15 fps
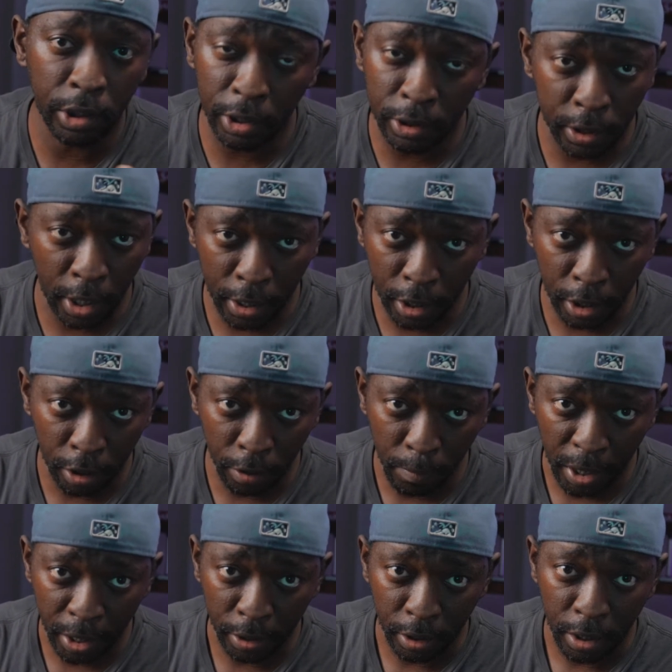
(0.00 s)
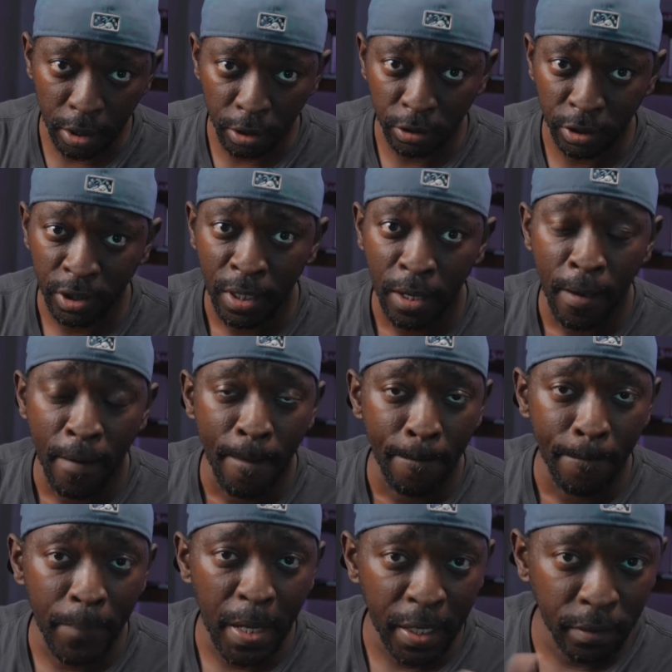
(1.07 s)
just like anybody else,
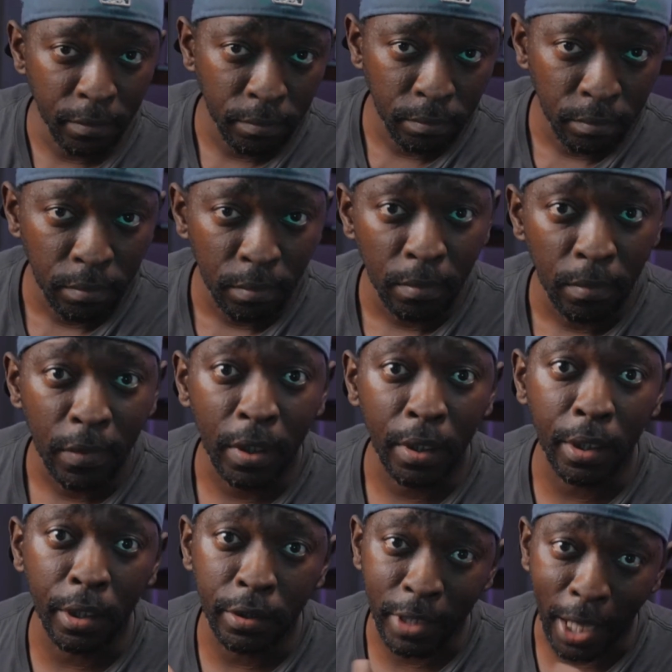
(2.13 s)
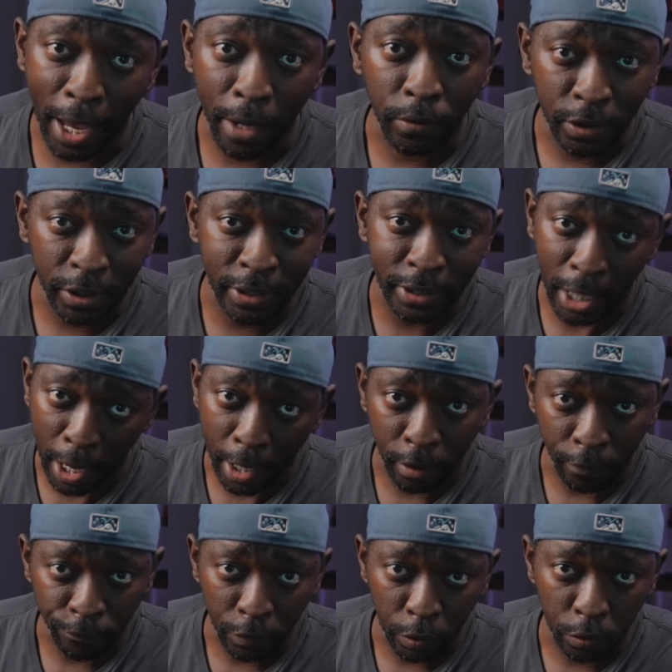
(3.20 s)
but it's outside
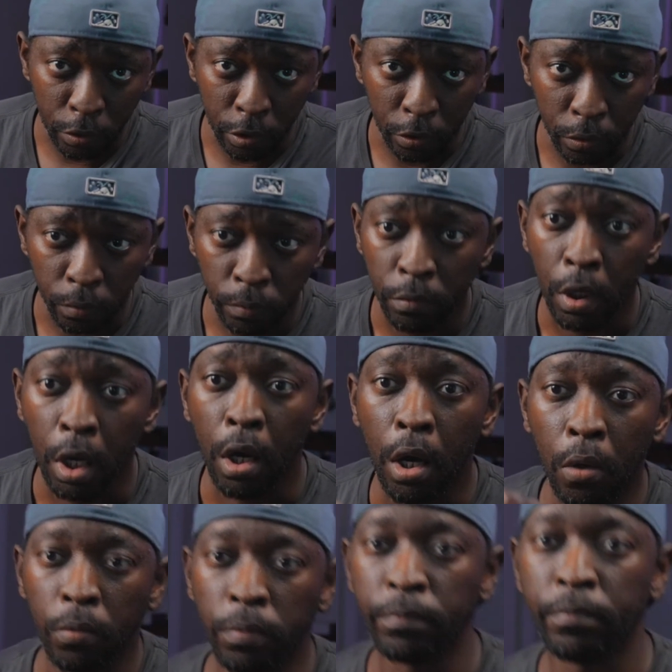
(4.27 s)
of YouTube. Oh.